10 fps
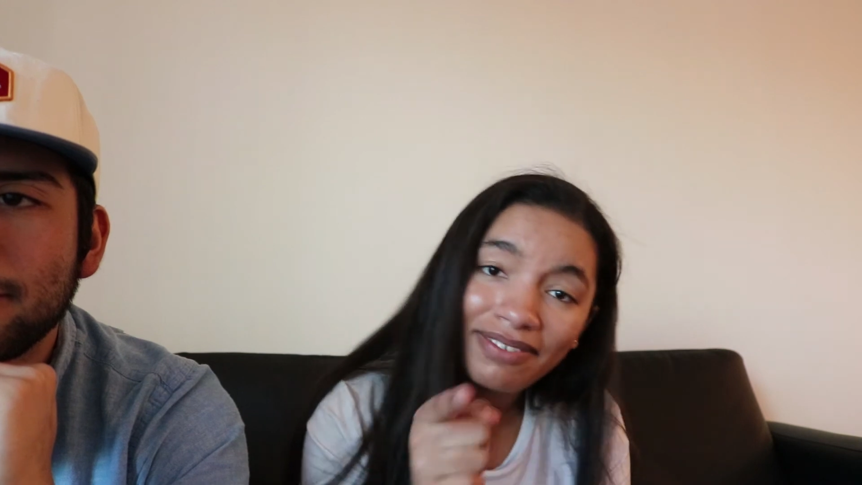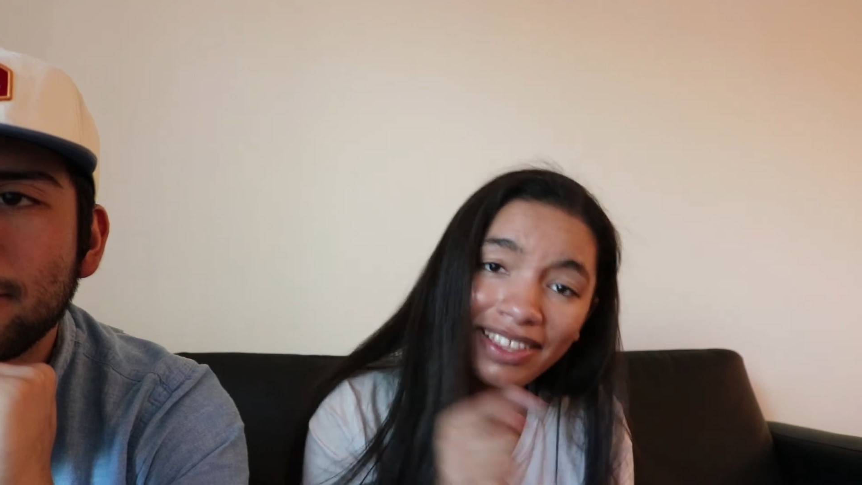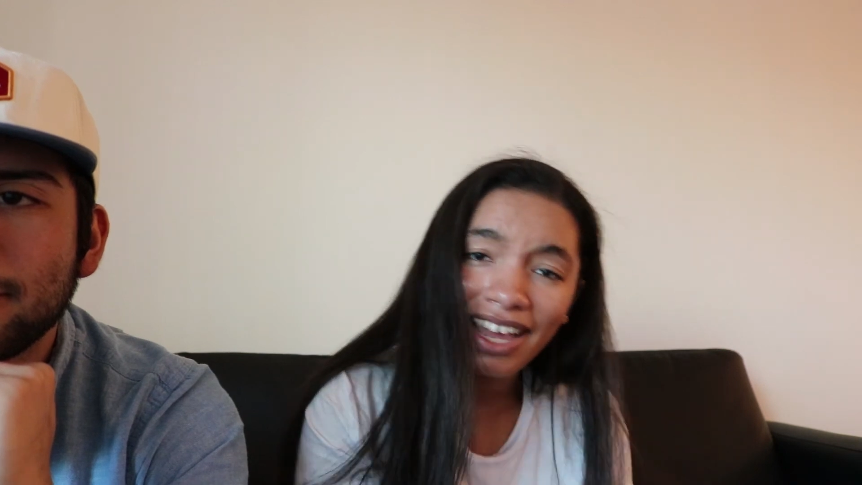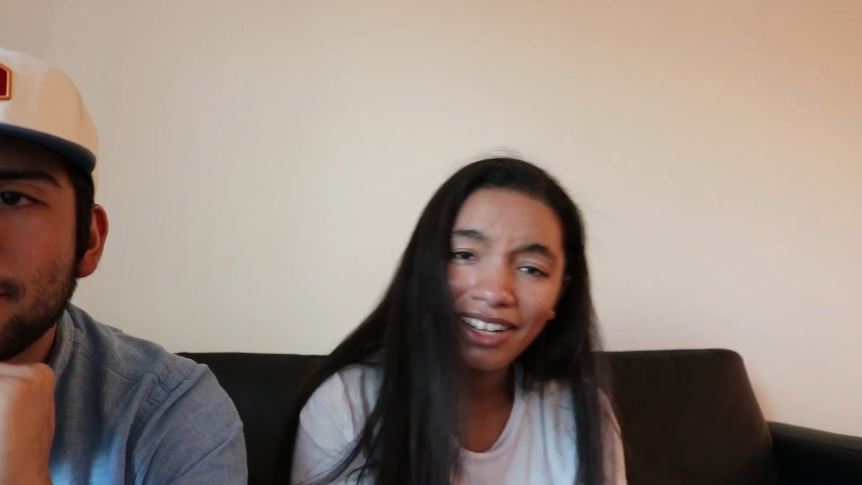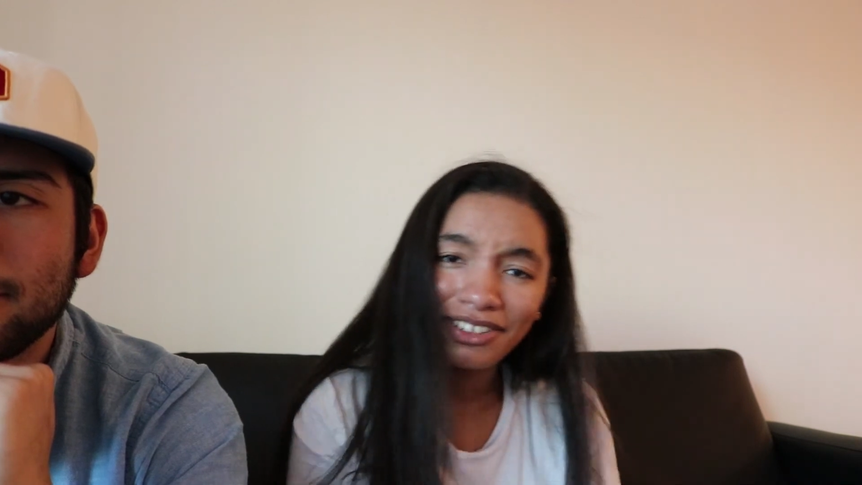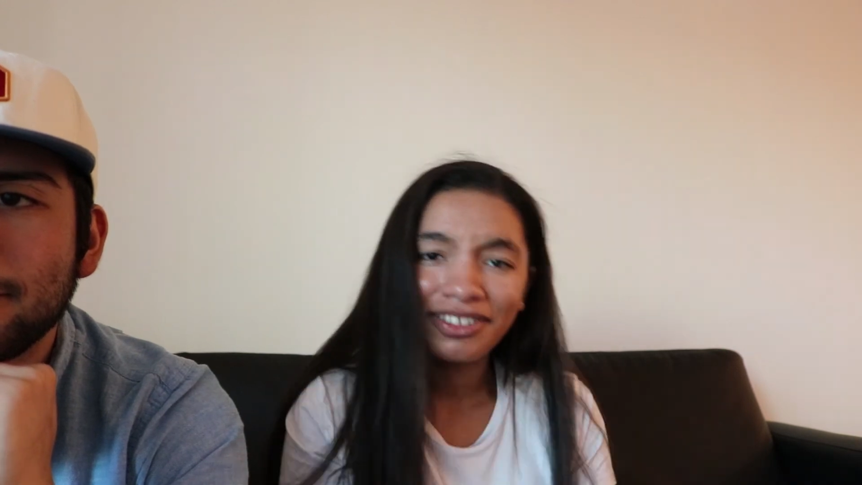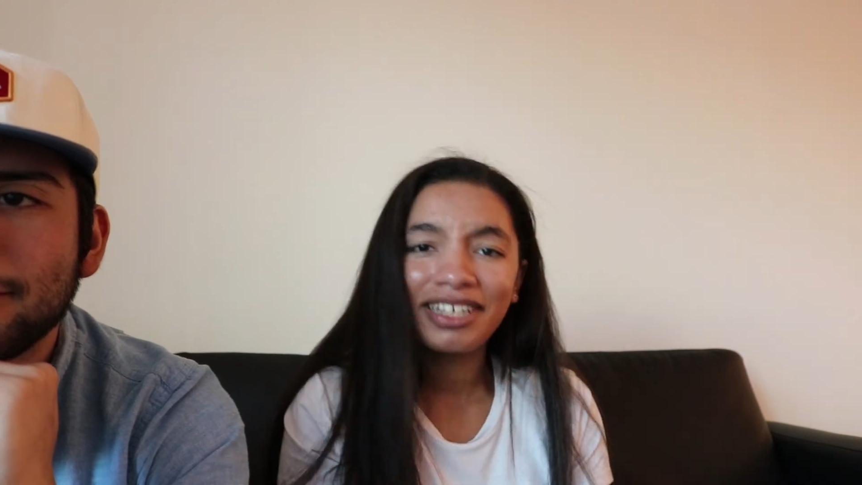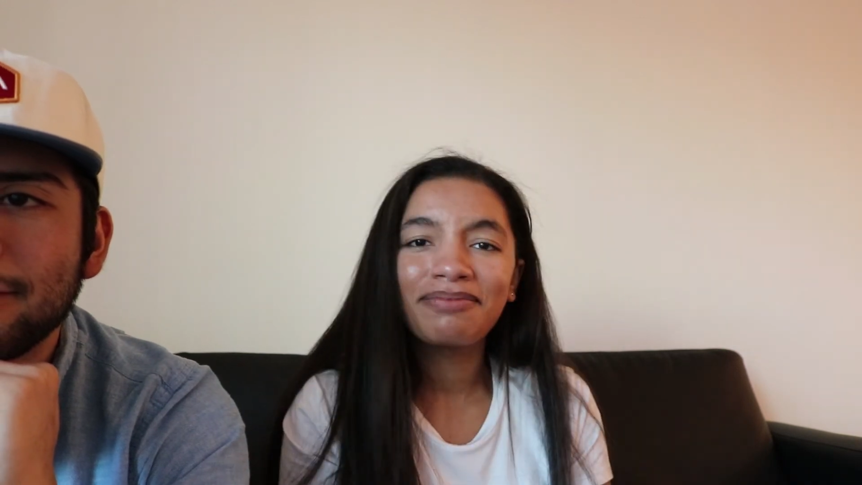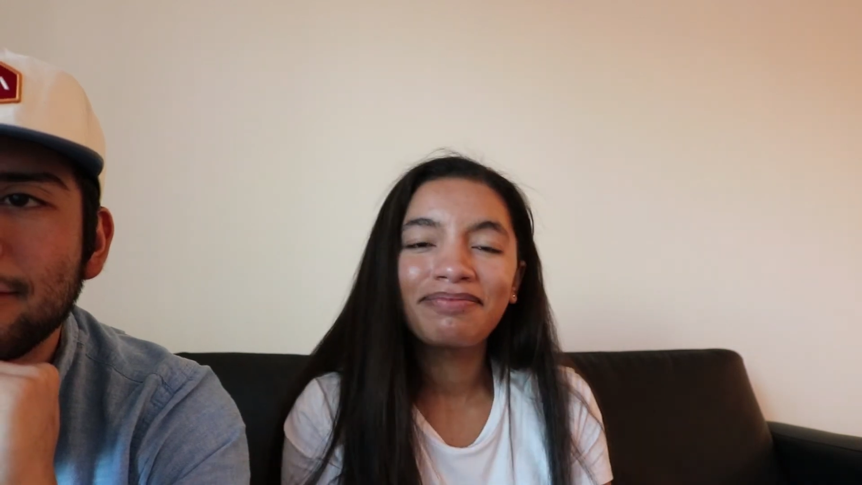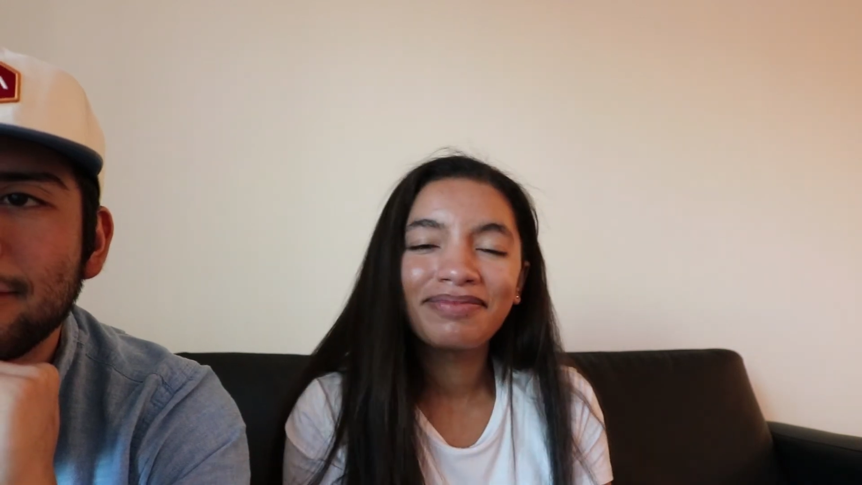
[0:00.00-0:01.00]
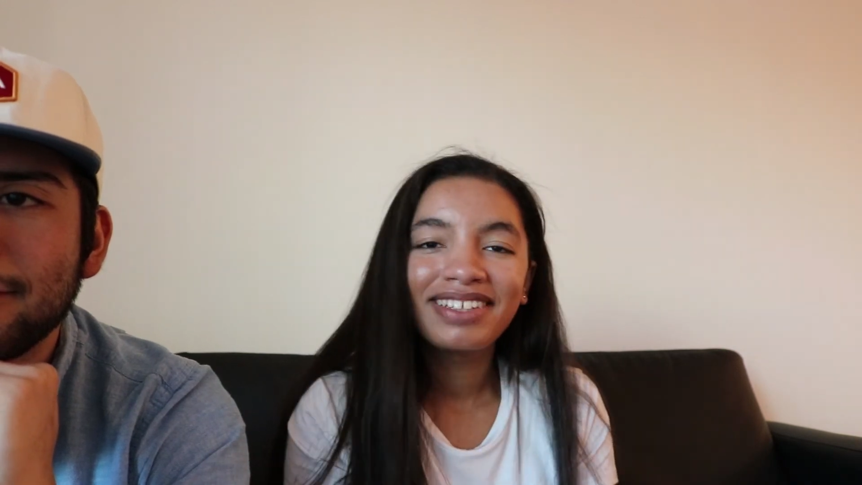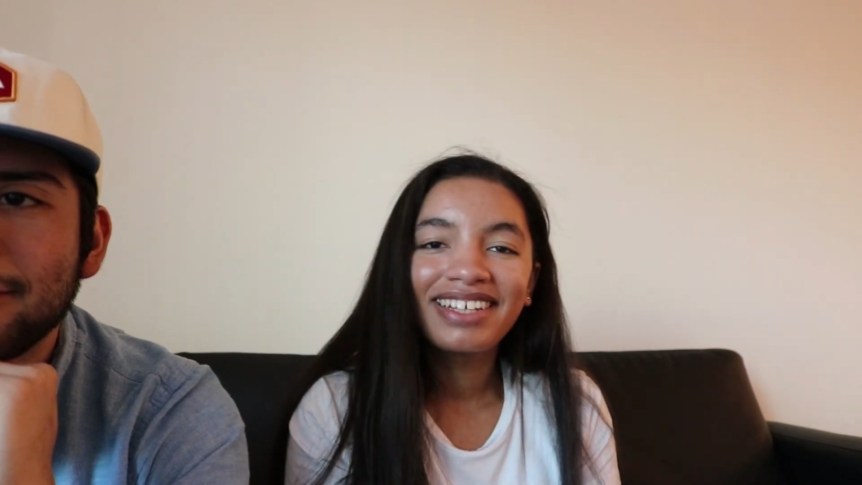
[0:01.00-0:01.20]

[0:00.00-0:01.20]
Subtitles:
in that dream,